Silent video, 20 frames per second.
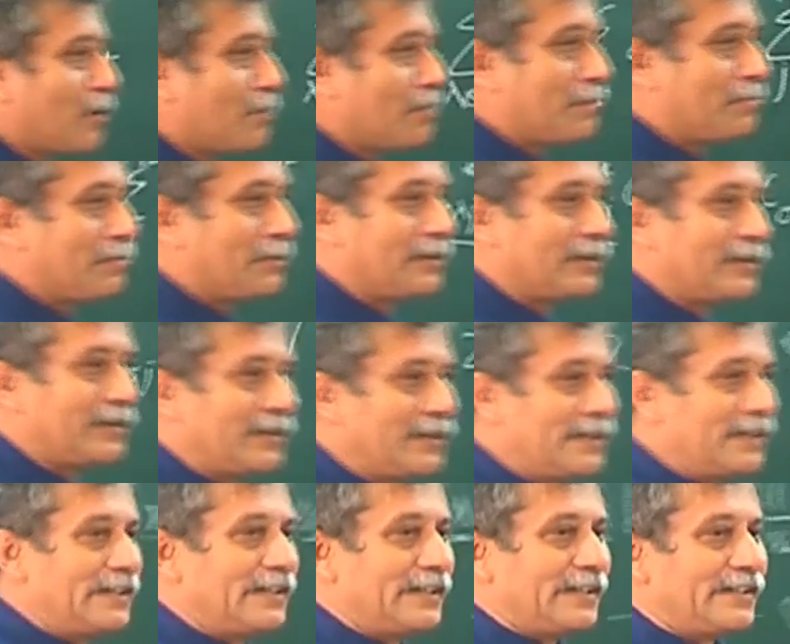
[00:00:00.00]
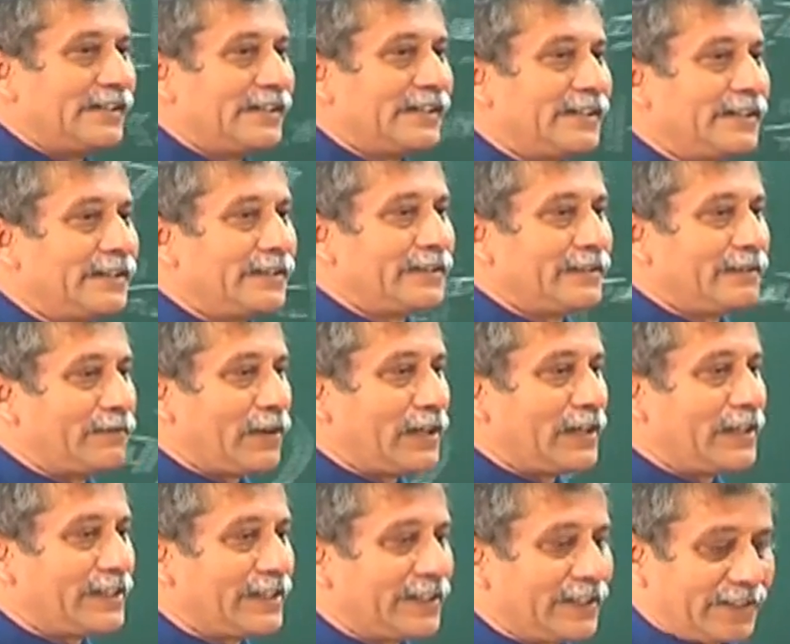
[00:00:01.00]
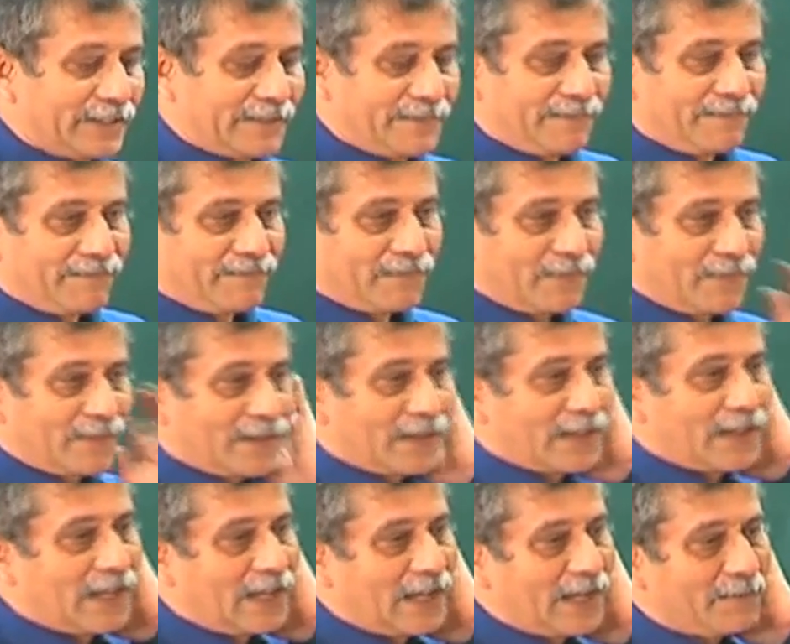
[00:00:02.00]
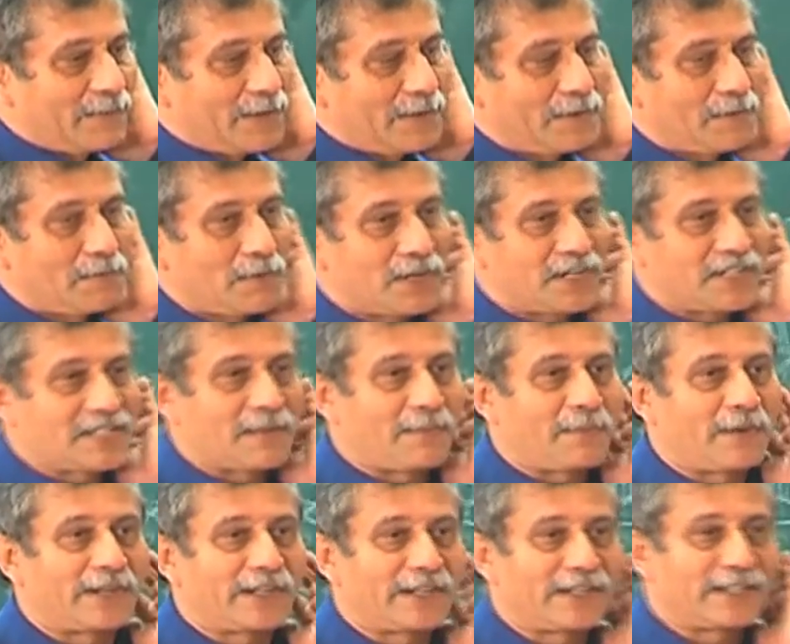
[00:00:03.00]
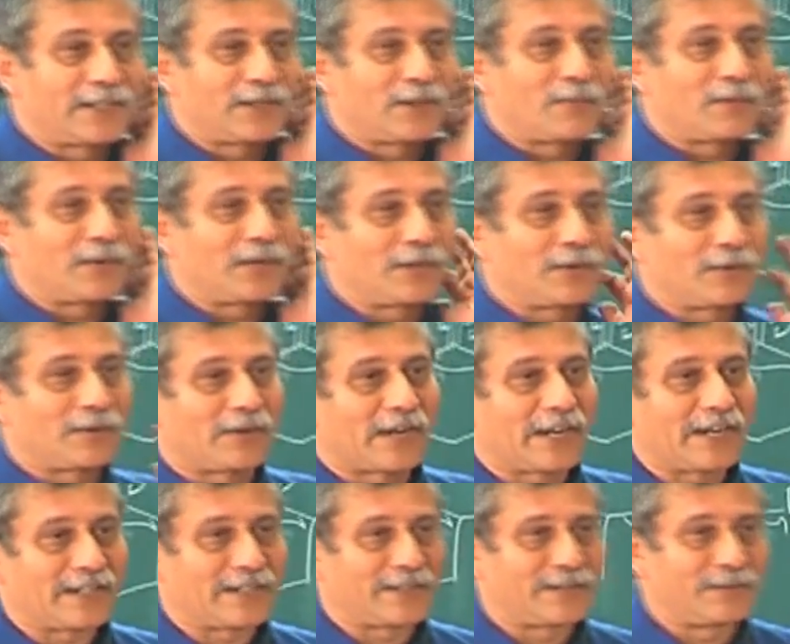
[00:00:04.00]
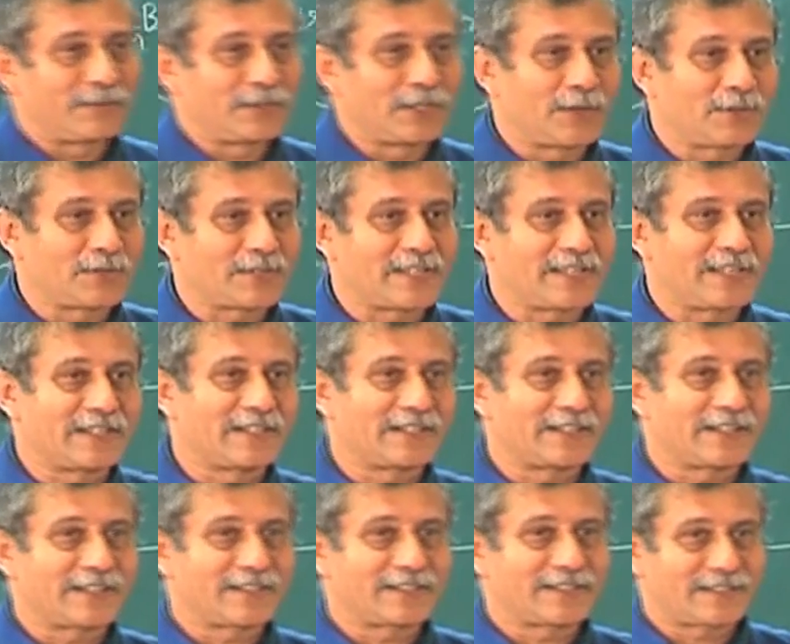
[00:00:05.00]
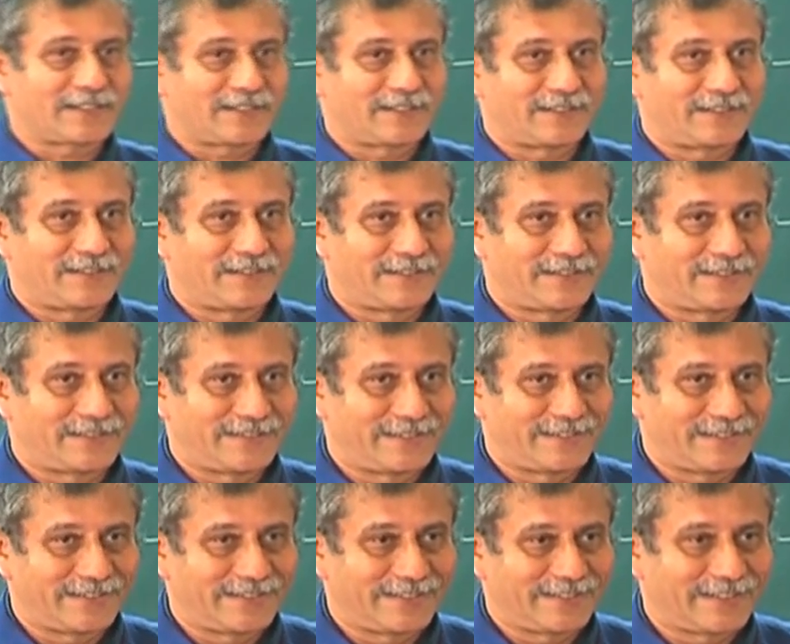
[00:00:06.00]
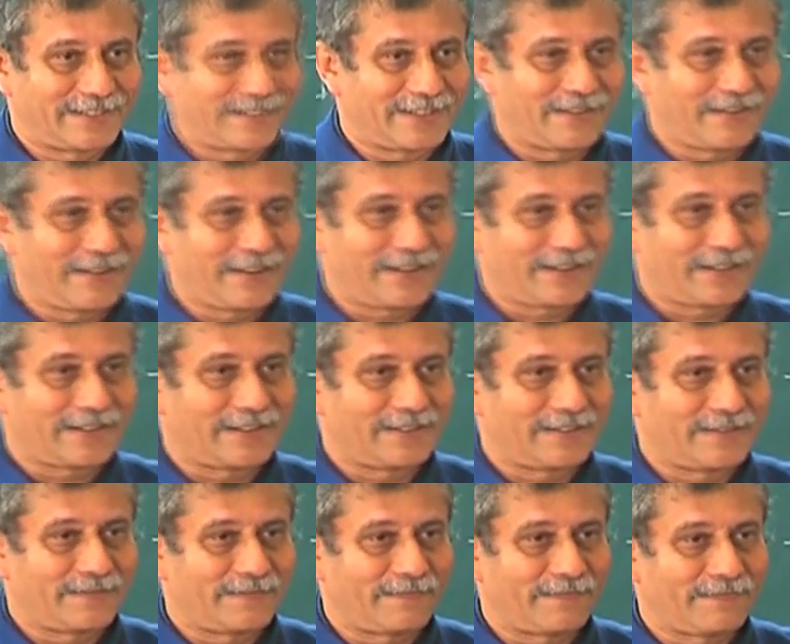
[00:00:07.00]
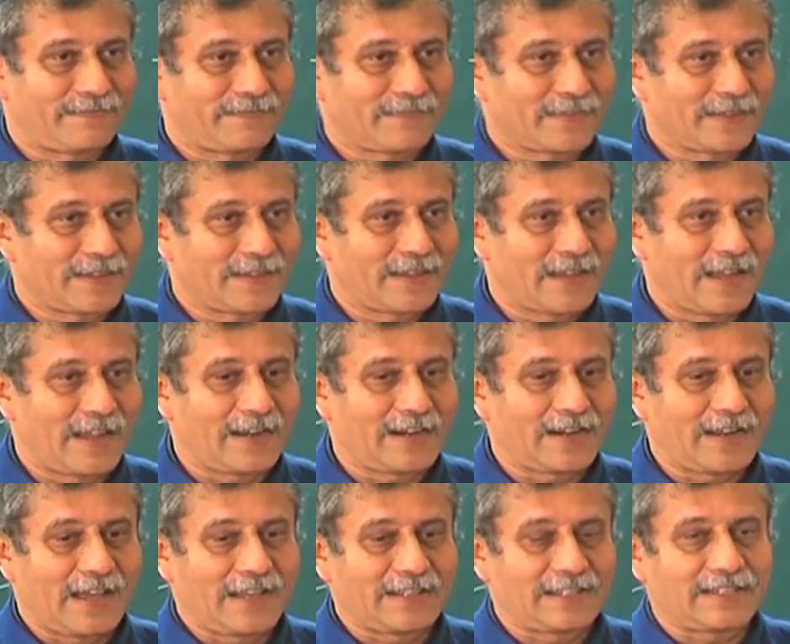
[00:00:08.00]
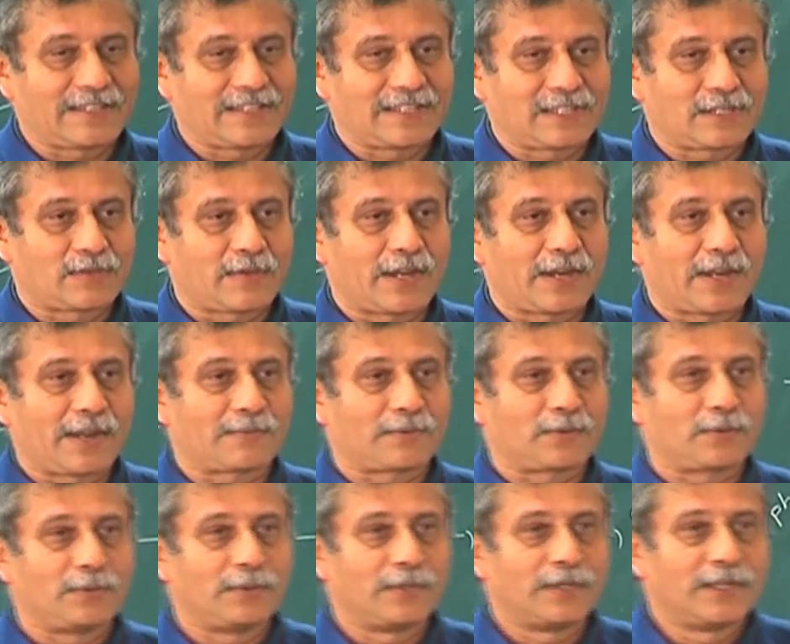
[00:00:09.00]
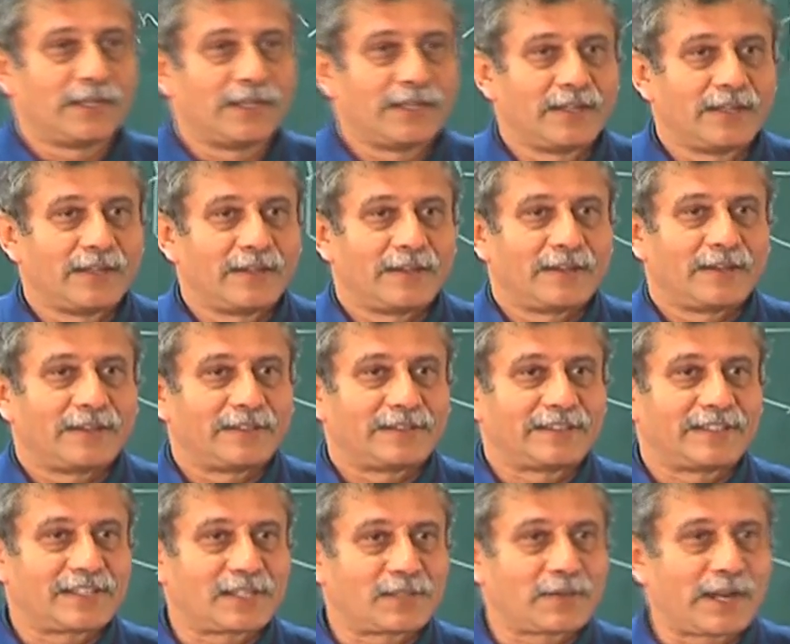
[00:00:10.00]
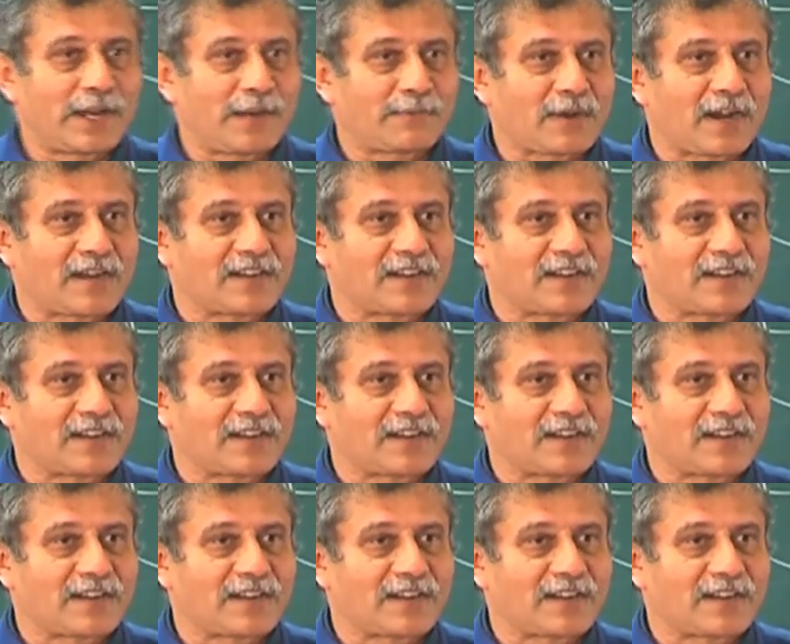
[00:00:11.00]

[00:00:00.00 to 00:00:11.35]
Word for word: more people didn't volunteer. I am even more disappointed that nobody could write without seeing the text, right? And I think this is where you have to, this is where you have to